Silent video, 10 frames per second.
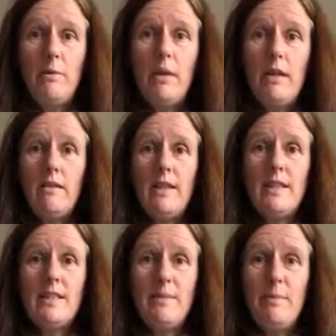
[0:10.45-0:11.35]
Well,
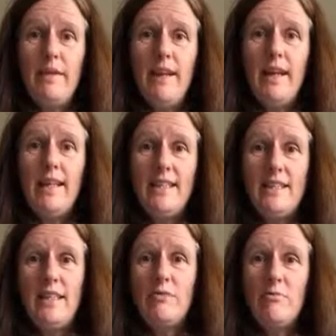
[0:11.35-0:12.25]
it's simply that.
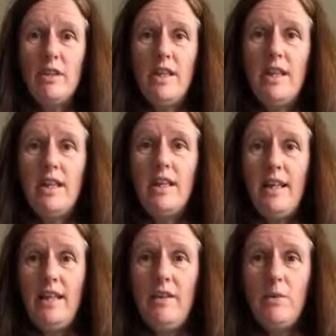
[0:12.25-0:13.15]
It is running
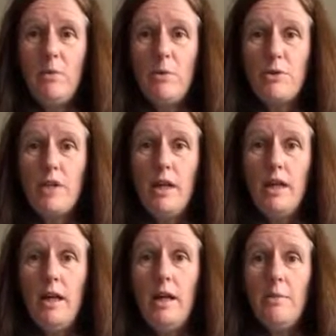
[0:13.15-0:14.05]
in the water,
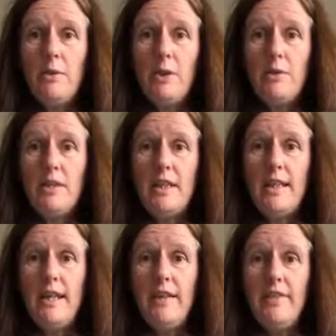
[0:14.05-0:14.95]

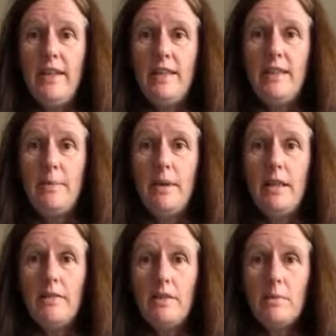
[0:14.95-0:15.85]
usually in the deep
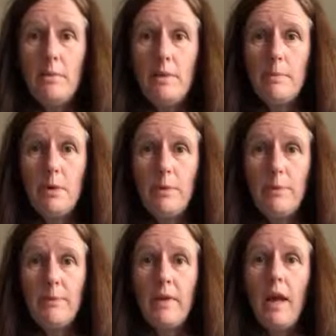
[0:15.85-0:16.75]
end of a swimming pool.